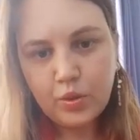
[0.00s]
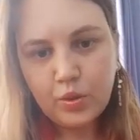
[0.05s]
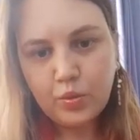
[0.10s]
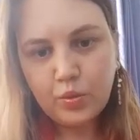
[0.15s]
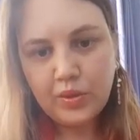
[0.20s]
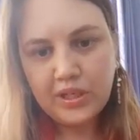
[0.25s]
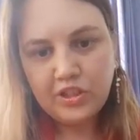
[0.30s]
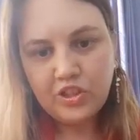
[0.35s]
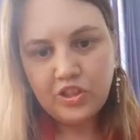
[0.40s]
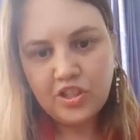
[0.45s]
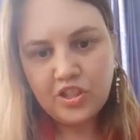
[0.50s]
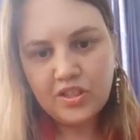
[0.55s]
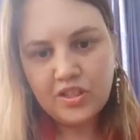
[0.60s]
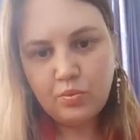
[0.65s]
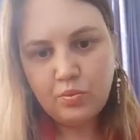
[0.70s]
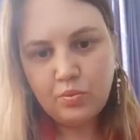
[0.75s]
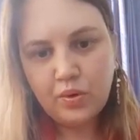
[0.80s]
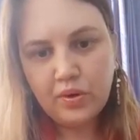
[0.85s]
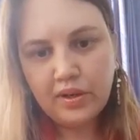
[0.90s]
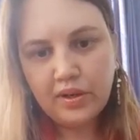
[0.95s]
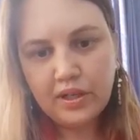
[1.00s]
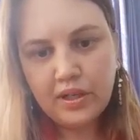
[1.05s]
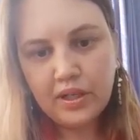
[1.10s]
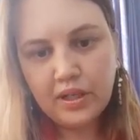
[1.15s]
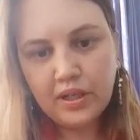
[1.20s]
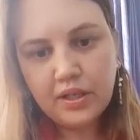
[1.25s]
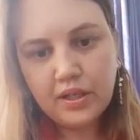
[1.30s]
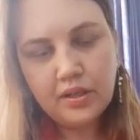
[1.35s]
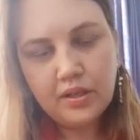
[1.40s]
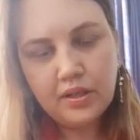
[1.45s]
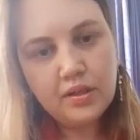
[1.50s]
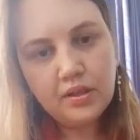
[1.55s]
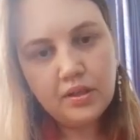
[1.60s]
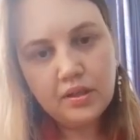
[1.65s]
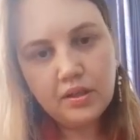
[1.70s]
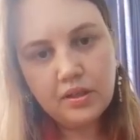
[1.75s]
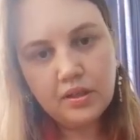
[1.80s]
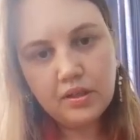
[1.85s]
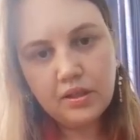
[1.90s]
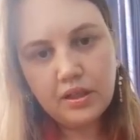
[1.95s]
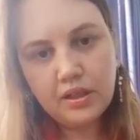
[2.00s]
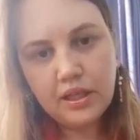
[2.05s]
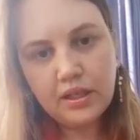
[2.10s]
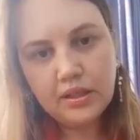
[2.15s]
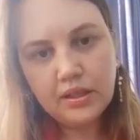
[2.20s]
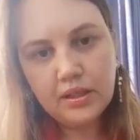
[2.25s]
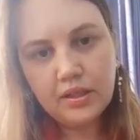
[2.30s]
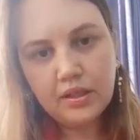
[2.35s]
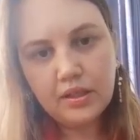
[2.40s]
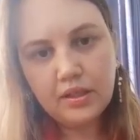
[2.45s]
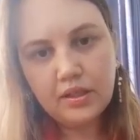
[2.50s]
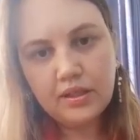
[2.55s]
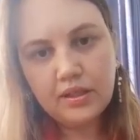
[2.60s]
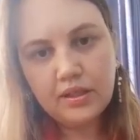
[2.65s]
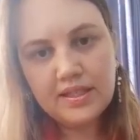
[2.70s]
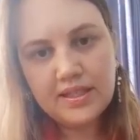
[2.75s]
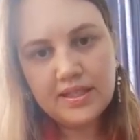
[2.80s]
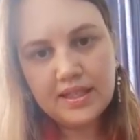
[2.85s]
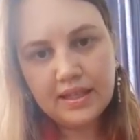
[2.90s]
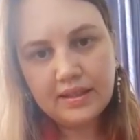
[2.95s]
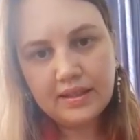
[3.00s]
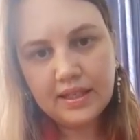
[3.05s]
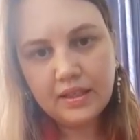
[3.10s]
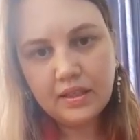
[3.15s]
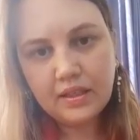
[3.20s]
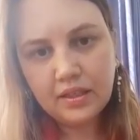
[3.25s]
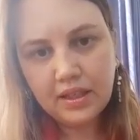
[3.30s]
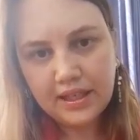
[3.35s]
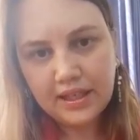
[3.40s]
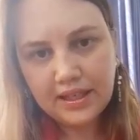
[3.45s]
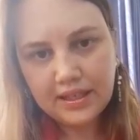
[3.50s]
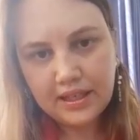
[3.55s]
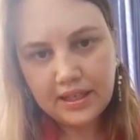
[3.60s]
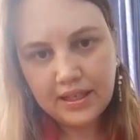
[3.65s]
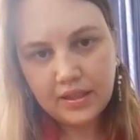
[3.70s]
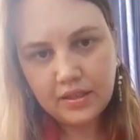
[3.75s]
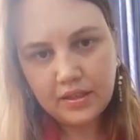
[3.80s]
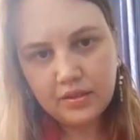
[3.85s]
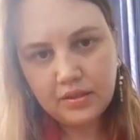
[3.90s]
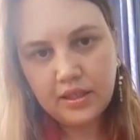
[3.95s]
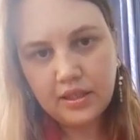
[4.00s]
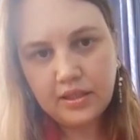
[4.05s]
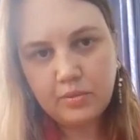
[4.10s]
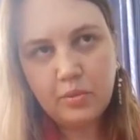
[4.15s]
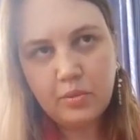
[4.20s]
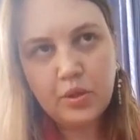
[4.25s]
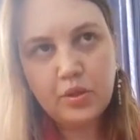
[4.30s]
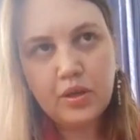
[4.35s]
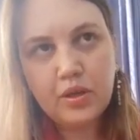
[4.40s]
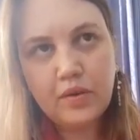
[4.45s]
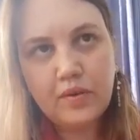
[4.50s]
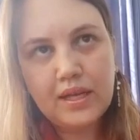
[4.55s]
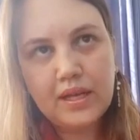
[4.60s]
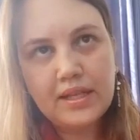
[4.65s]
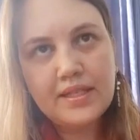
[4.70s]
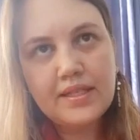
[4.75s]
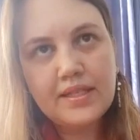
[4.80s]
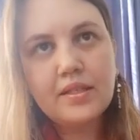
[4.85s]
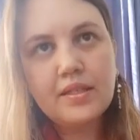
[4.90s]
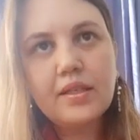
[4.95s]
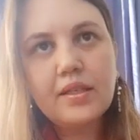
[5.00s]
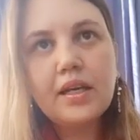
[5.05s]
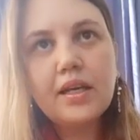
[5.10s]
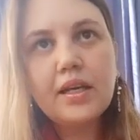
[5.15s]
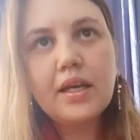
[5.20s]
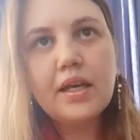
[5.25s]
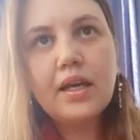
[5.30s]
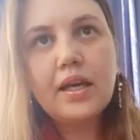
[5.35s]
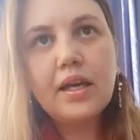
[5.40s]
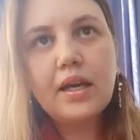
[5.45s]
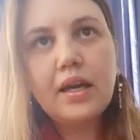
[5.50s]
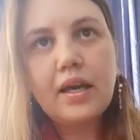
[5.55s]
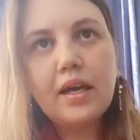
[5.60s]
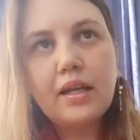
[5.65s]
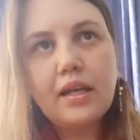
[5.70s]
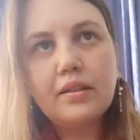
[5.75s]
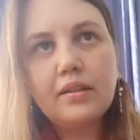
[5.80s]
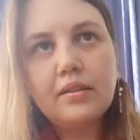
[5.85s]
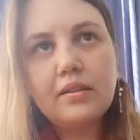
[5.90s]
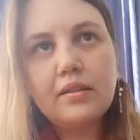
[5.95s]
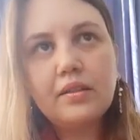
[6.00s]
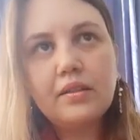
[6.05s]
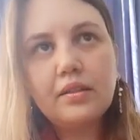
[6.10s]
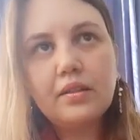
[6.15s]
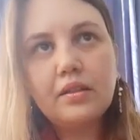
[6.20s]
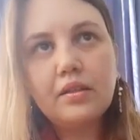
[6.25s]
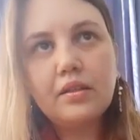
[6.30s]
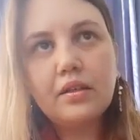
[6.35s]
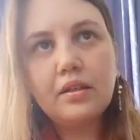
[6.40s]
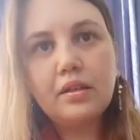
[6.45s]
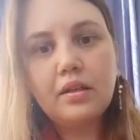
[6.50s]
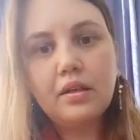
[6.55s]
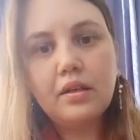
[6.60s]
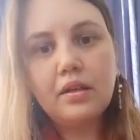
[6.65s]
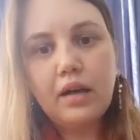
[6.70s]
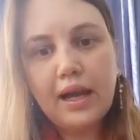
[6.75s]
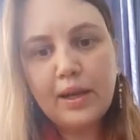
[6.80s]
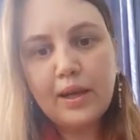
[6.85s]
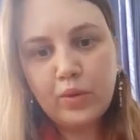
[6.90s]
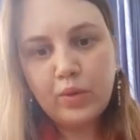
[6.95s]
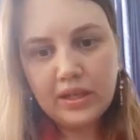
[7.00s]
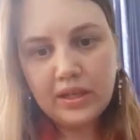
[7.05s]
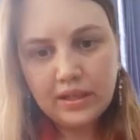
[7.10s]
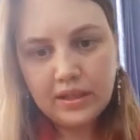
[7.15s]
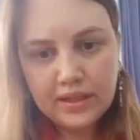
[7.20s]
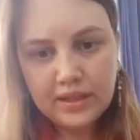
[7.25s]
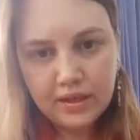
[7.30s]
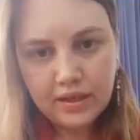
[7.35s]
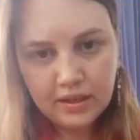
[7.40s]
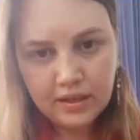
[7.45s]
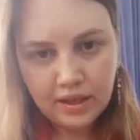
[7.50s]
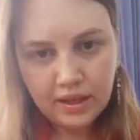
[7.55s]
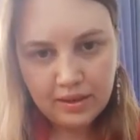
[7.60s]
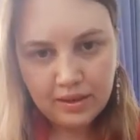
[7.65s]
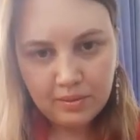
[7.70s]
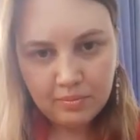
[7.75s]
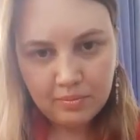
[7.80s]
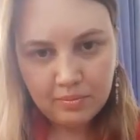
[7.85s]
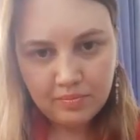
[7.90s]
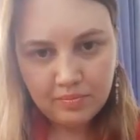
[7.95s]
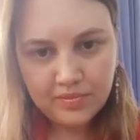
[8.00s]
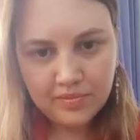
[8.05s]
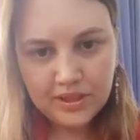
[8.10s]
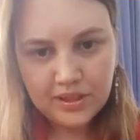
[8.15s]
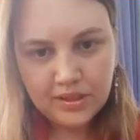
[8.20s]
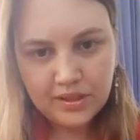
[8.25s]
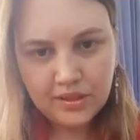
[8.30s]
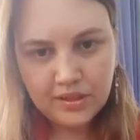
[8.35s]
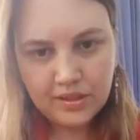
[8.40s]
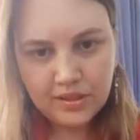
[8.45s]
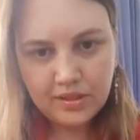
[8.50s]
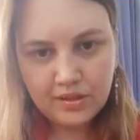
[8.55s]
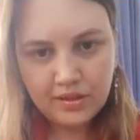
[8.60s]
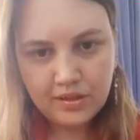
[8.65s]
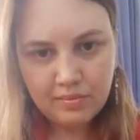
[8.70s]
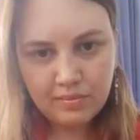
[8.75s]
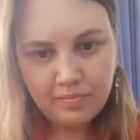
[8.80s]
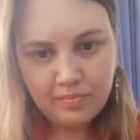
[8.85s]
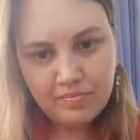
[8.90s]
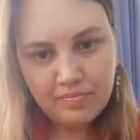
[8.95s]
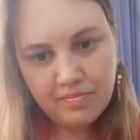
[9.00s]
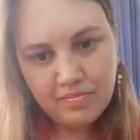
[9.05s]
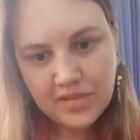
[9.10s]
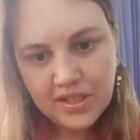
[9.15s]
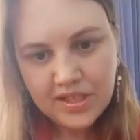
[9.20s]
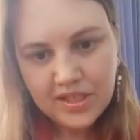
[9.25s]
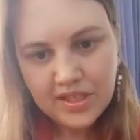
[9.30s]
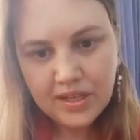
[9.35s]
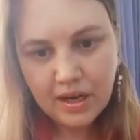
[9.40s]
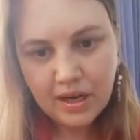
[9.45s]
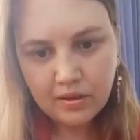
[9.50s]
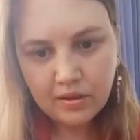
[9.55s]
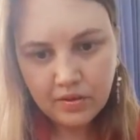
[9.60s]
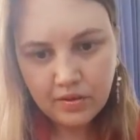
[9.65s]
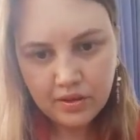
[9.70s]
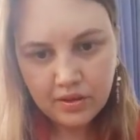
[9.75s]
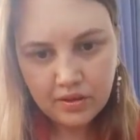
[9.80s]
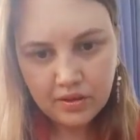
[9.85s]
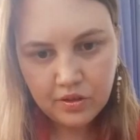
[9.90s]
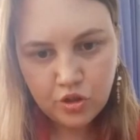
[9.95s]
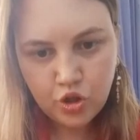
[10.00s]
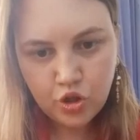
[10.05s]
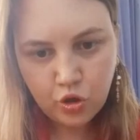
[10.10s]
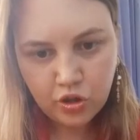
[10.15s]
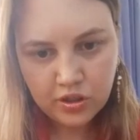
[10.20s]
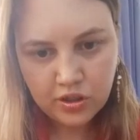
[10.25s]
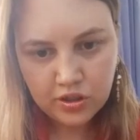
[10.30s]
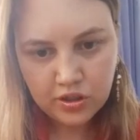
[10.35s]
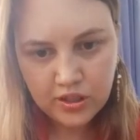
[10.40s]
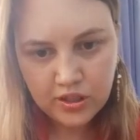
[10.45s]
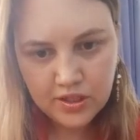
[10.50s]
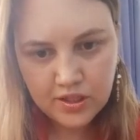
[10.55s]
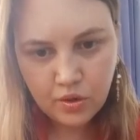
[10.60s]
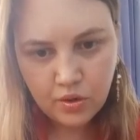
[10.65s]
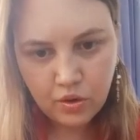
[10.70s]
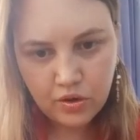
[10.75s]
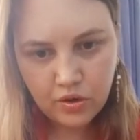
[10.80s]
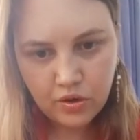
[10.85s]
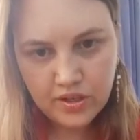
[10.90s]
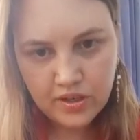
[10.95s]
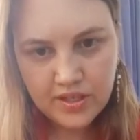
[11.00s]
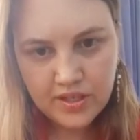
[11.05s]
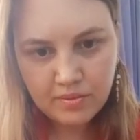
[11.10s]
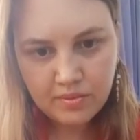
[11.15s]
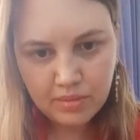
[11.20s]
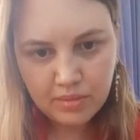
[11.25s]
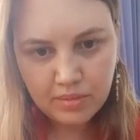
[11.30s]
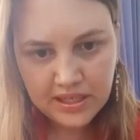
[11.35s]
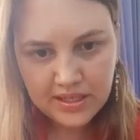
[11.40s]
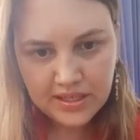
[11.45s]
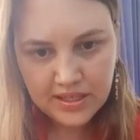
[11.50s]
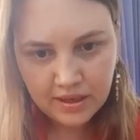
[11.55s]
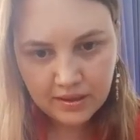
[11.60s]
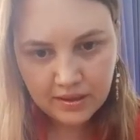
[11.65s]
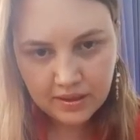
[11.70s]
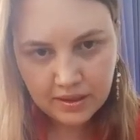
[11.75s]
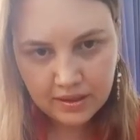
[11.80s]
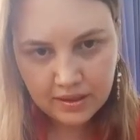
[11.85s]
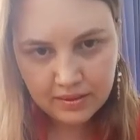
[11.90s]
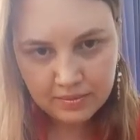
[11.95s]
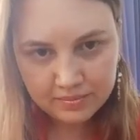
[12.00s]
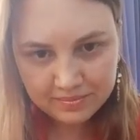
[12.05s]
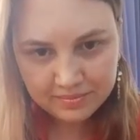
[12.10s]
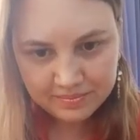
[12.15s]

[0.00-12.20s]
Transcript: which is working in an aesthetic clinic in Bucharest. And I will let Anca start her short discourse. Please, Anca.